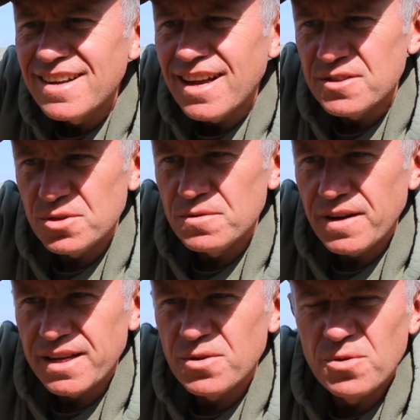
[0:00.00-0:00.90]
and 2
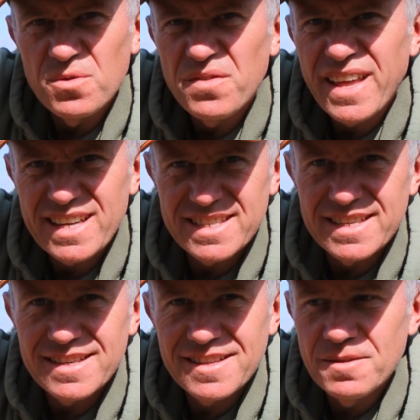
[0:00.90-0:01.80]
flake corn. That's
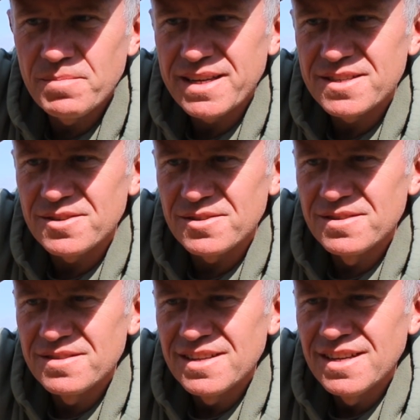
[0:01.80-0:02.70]
it. The bait's gone.
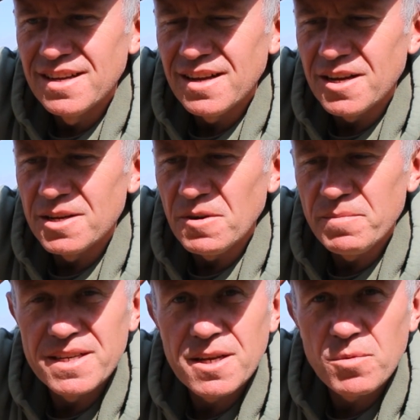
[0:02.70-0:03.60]
I've
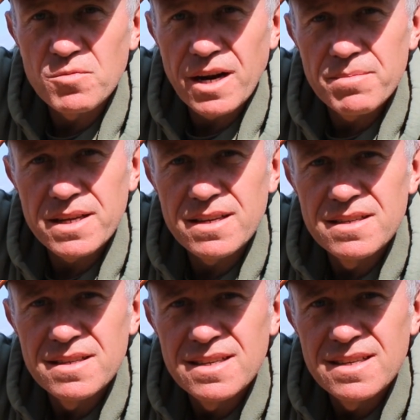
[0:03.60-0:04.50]
been double wrapping,
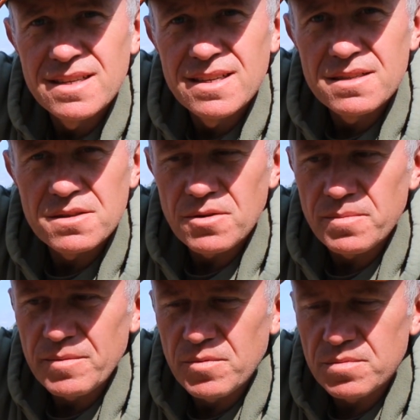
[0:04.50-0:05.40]
so a lot of
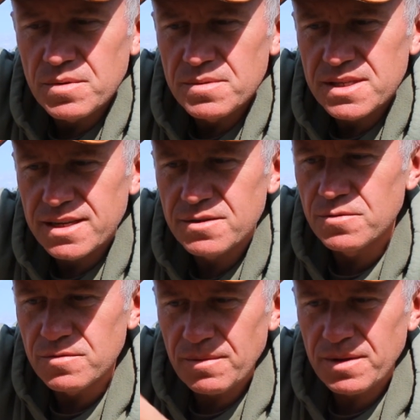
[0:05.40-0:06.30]
people will probably say, "Oh,
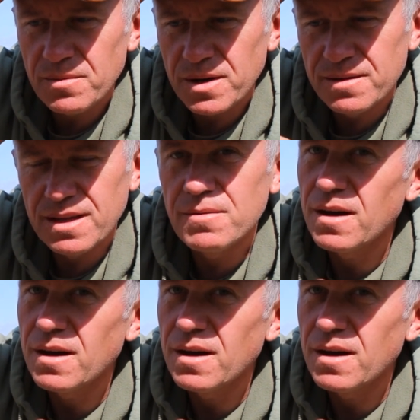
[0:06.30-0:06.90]
we'll wrap that way and that way."